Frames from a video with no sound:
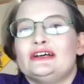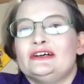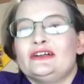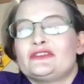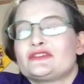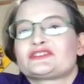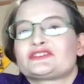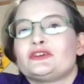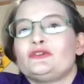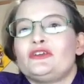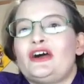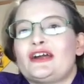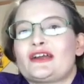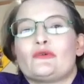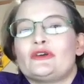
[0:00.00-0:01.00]
they're still
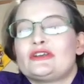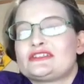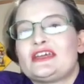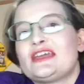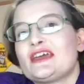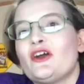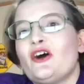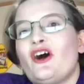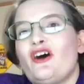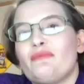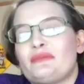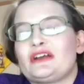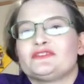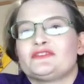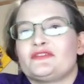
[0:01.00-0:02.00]
not going to take it off
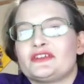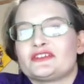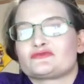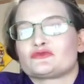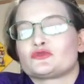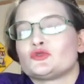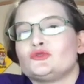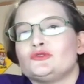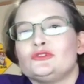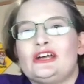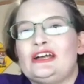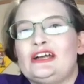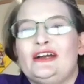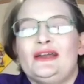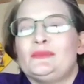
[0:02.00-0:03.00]
because of this rule.
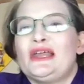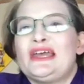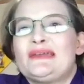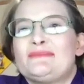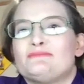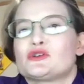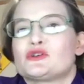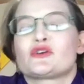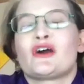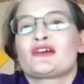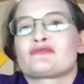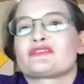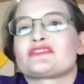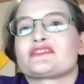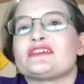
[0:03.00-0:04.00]
I blame
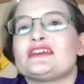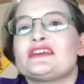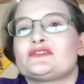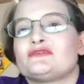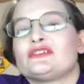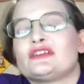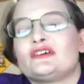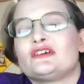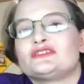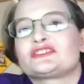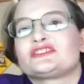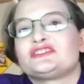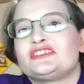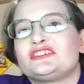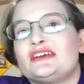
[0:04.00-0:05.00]
bureaucracy to a large
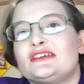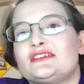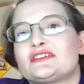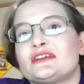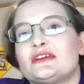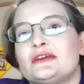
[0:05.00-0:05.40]
extent.